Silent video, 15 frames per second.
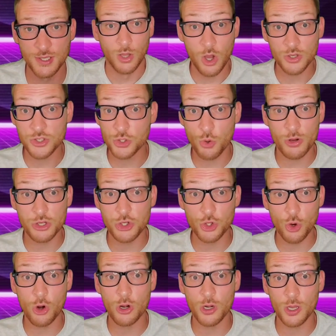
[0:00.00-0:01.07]
Long story
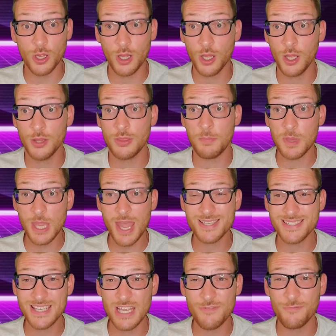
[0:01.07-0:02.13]
short, the
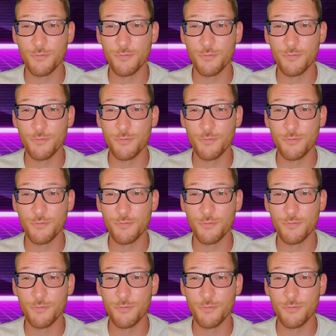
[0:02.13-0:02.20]
BAC